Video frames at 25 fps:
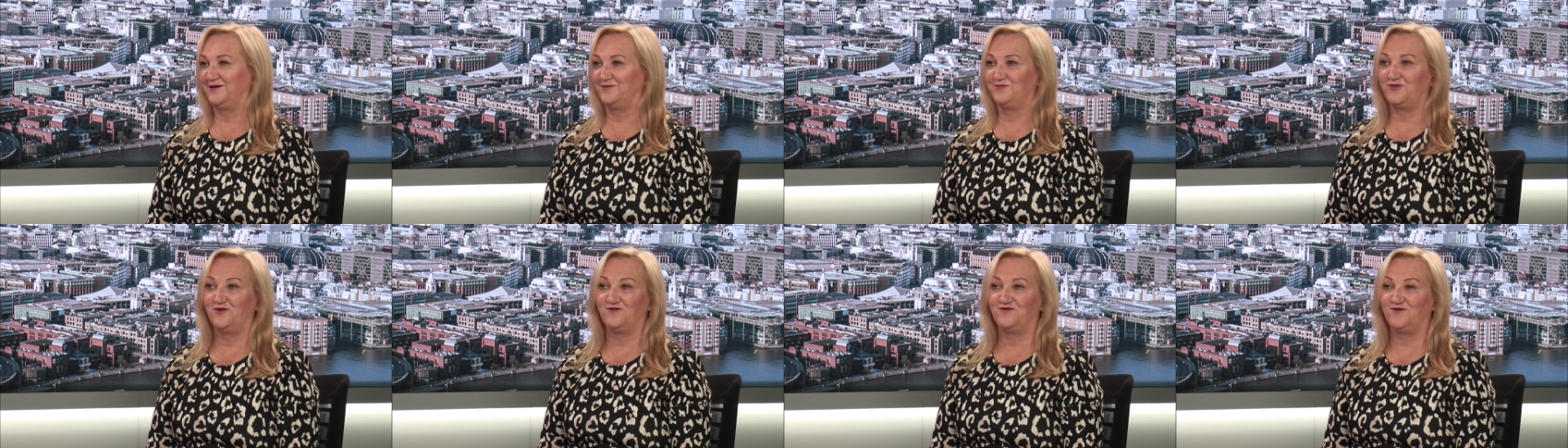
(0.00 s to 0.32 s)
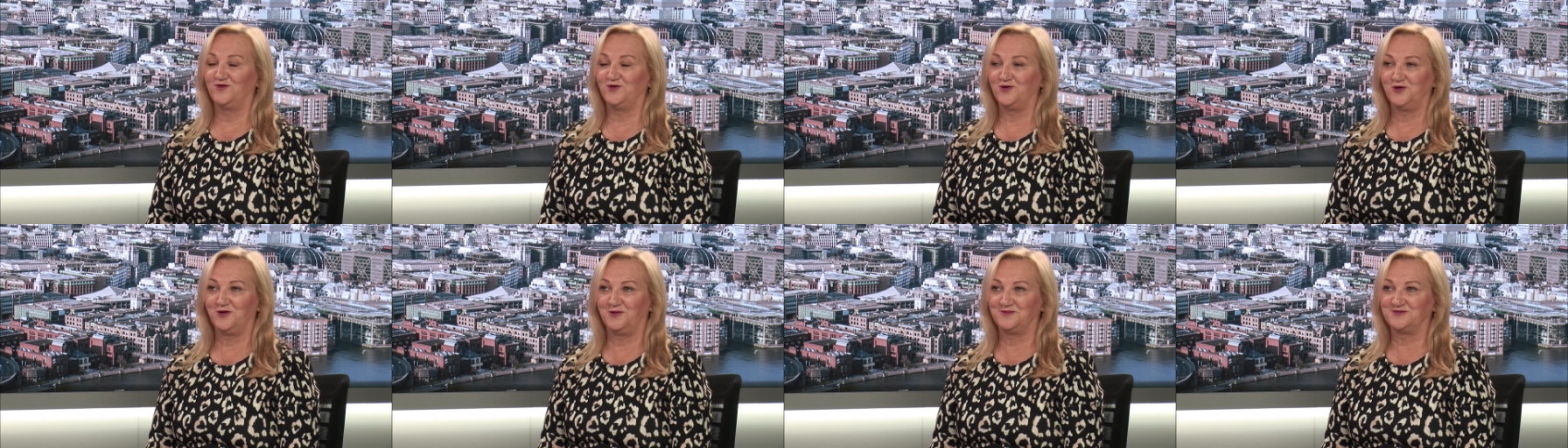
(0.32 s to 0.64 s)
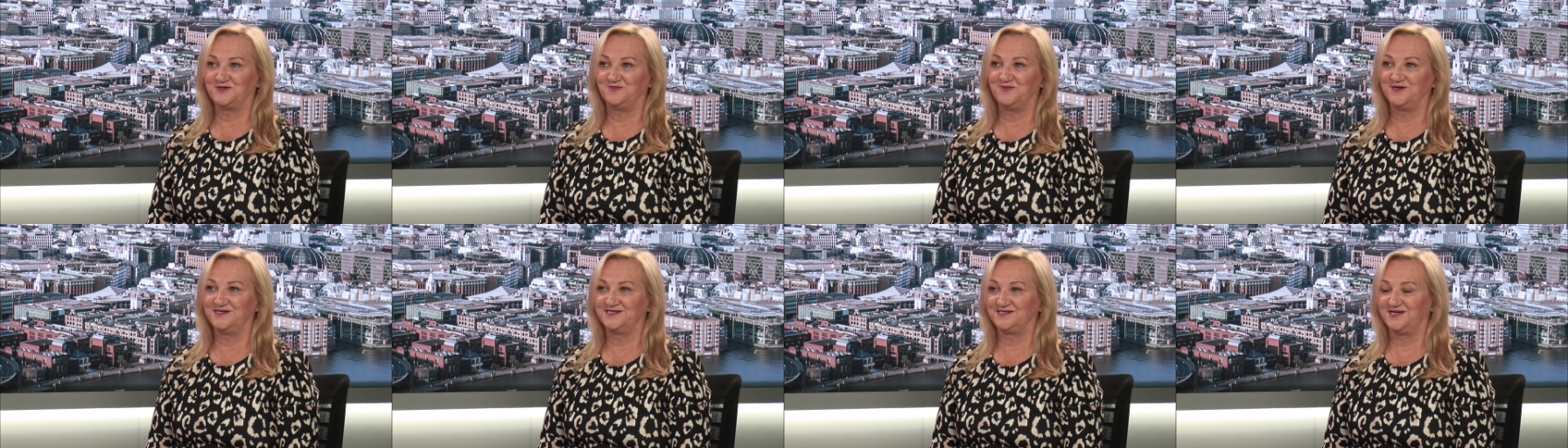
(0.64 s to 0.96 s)
portfolio
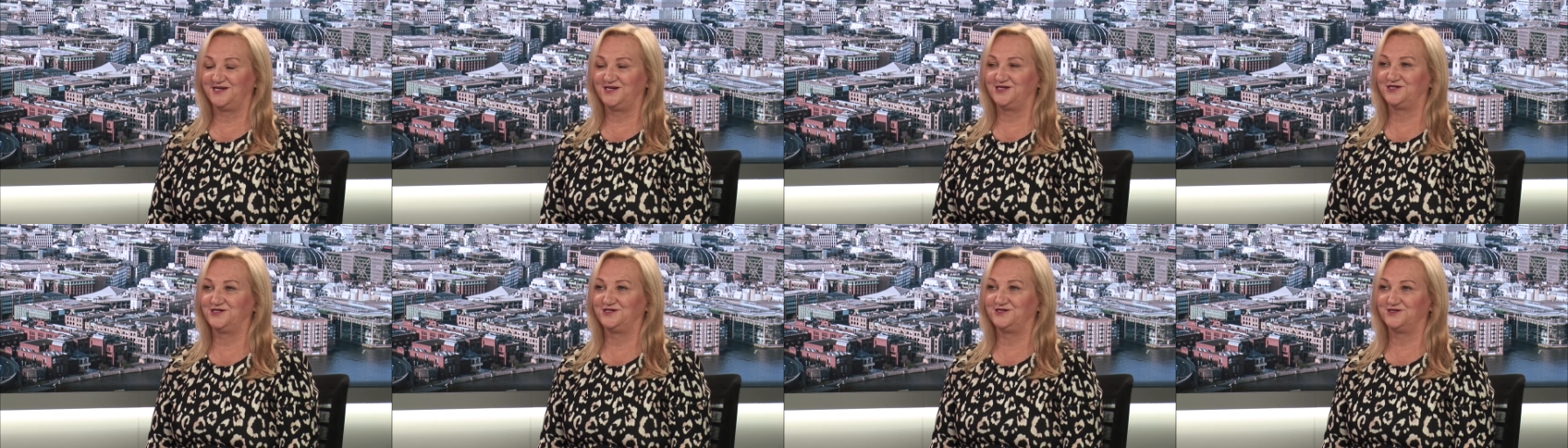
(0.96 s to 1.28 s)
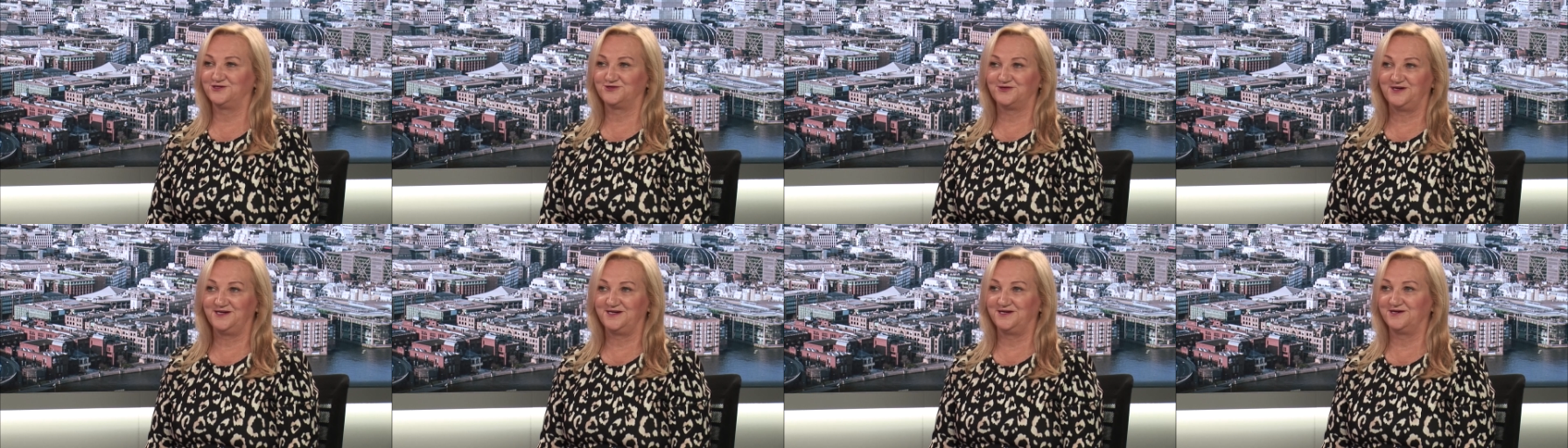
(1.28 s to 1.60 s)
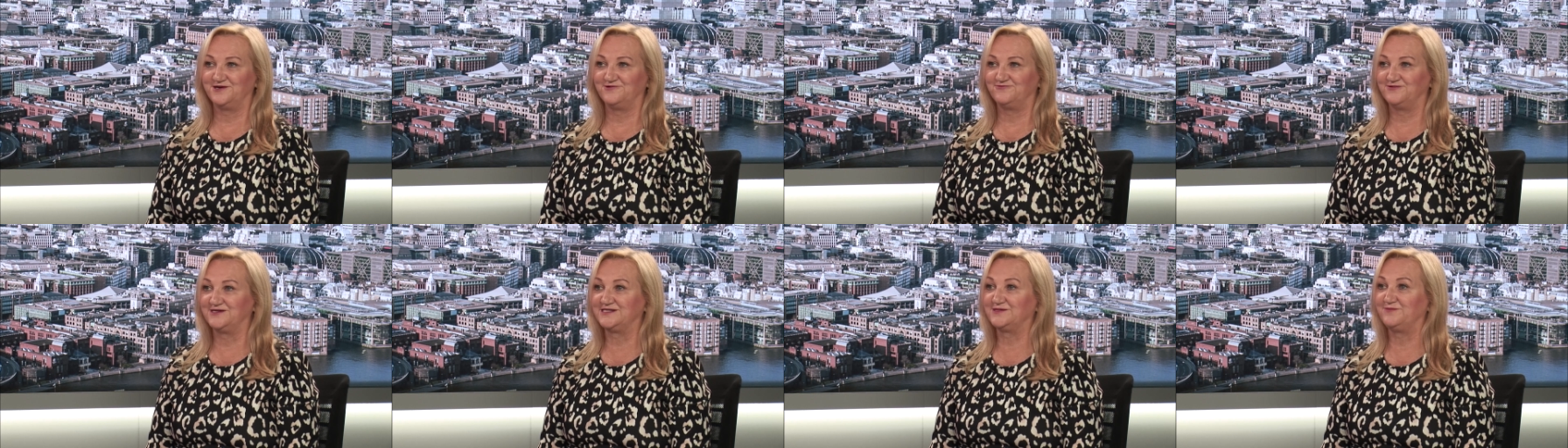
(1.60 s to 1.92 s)
optimization,
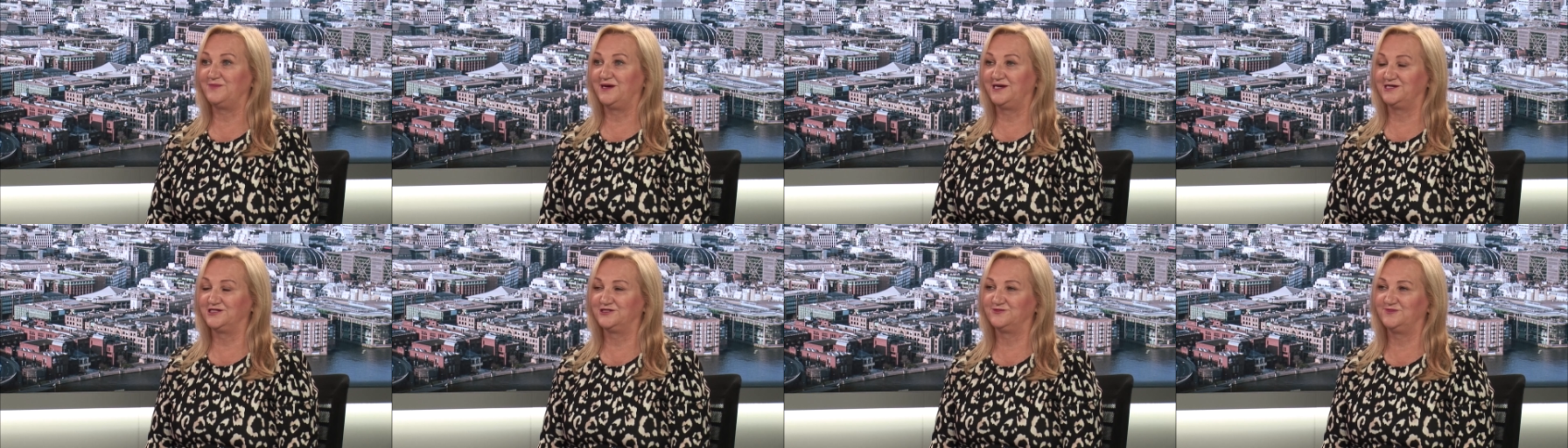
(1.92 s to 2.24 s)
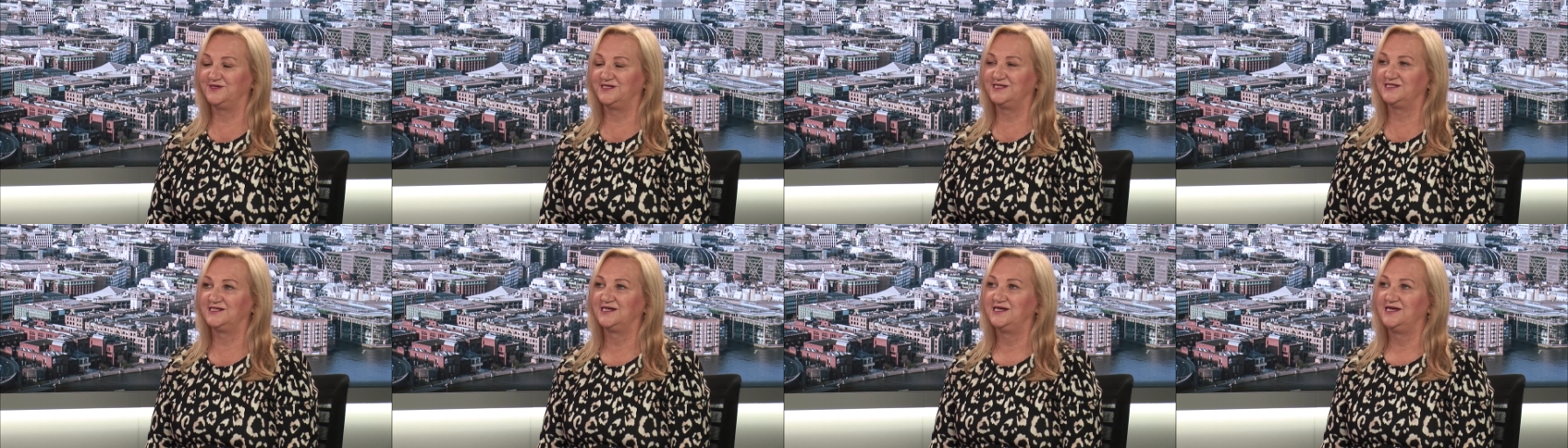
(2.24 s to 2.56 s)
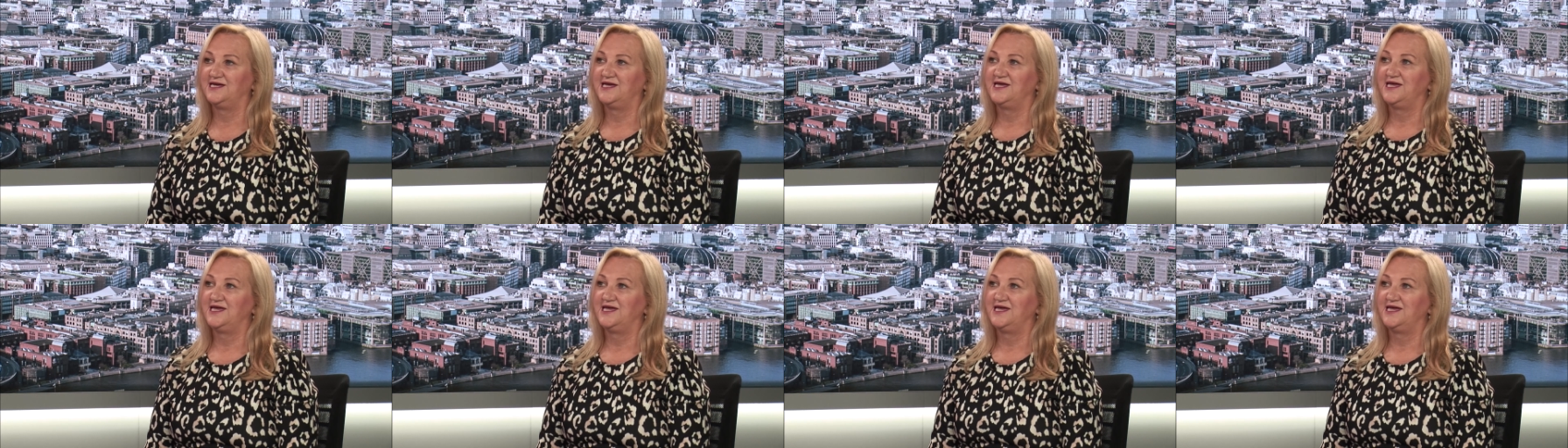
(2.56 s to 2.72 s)
trading and risk management.